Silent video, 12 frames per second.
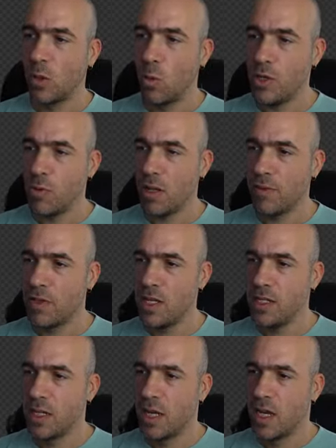Which one of
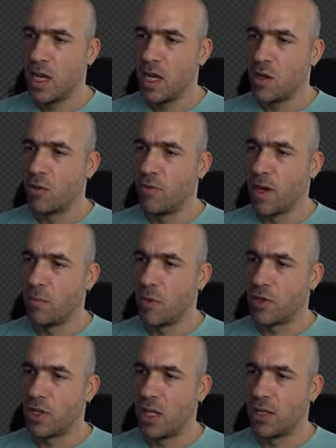these you find
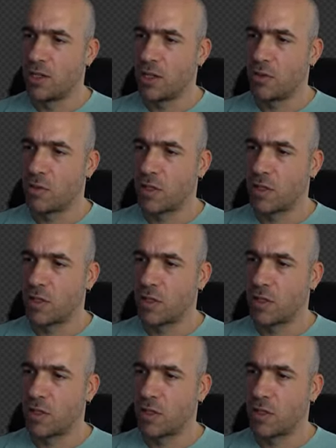more challenging